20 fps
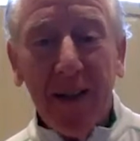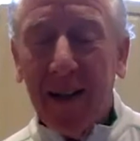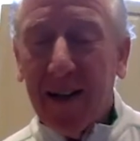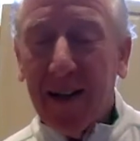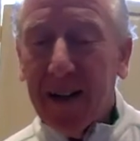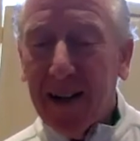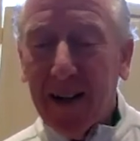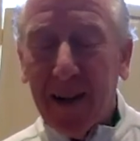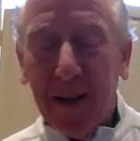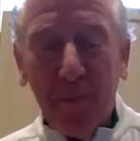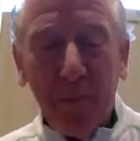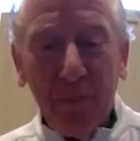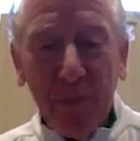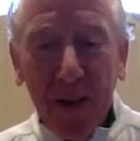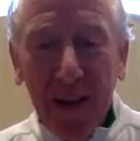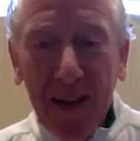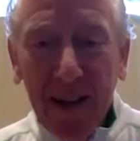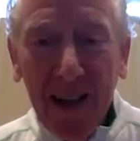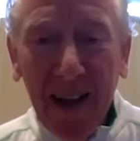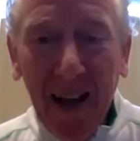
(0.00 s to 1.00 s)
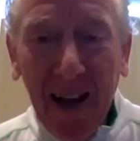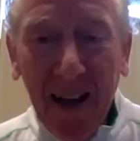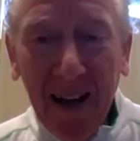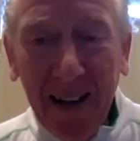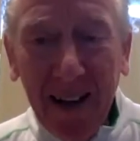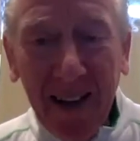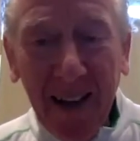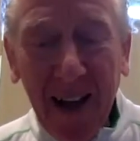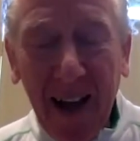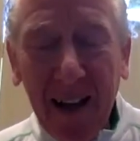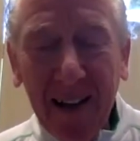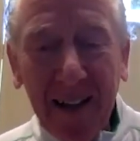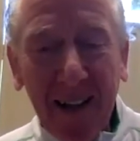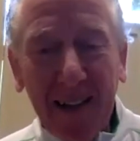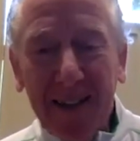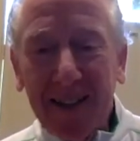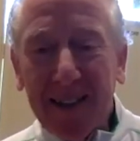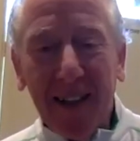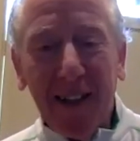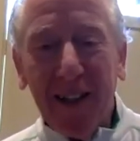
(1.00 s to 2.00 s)
I
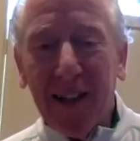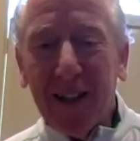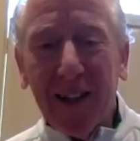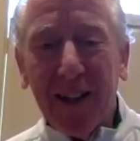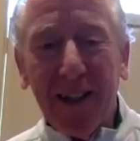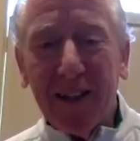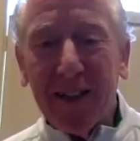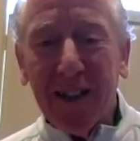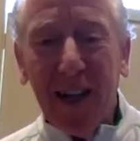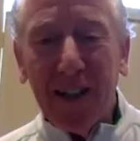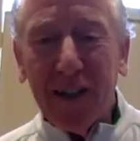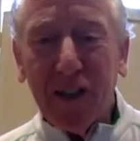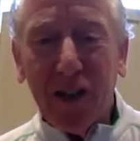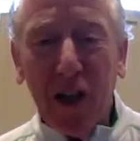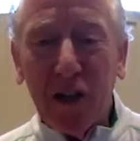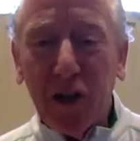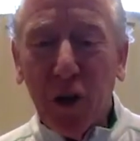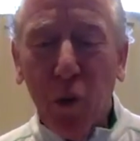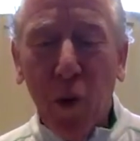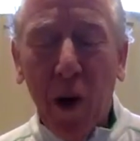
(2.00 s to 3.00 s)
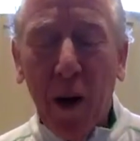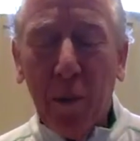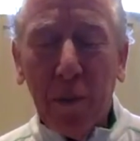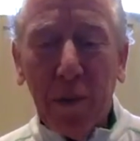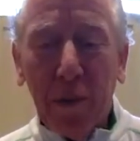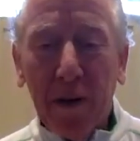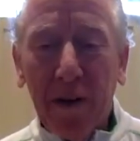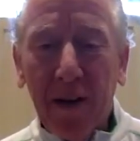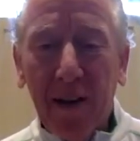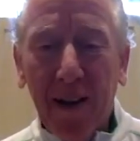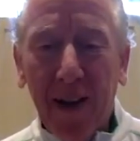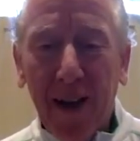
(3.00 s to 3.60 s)
just said he's such a weapon,